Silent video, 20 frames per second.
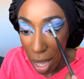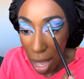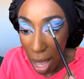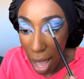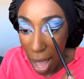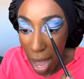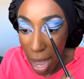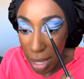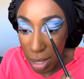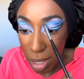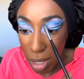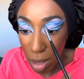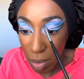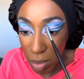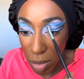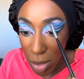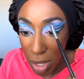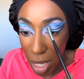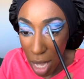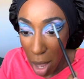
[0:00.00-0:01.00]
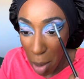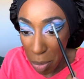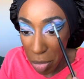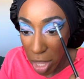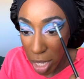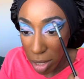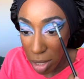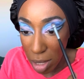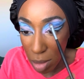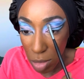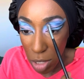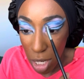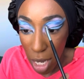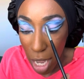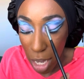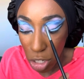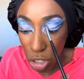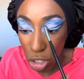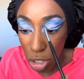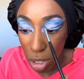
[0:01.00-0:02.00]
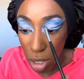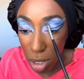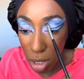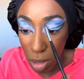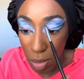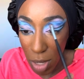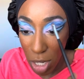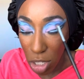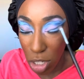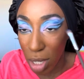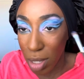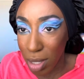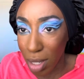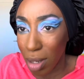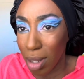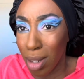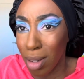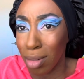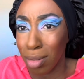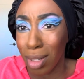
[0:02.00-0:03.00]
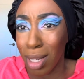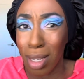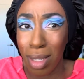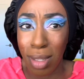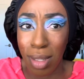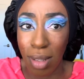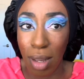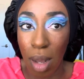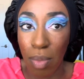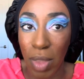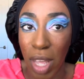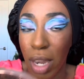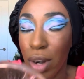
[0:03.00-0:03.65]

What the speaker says: add some depth and some texture and dimension? I was like, oh, because I'm not a